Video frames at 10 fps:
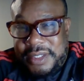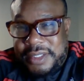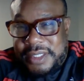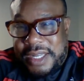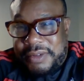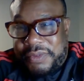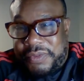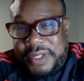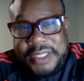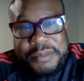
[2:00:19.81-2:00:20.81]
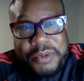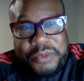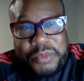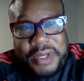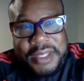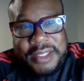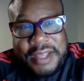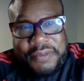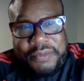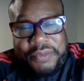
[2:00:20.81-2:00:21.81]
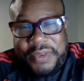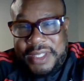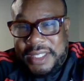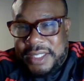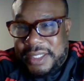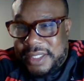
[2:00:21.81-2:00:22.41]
Shout out to Philly's Most Wanted. They from Philly.